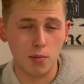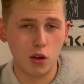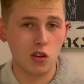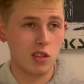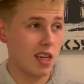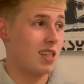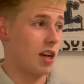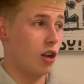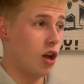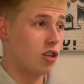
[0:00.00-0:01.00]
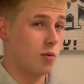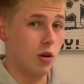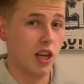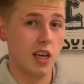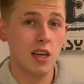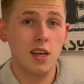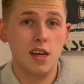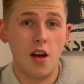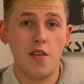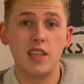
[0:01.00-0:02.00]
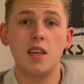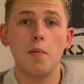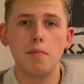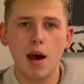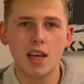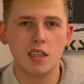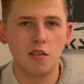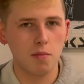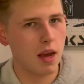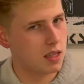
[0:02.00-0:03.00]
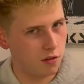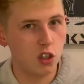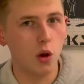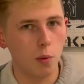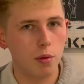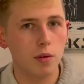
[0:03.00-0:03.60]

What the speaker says: because this is a lot of money and this is a massive, massive jump.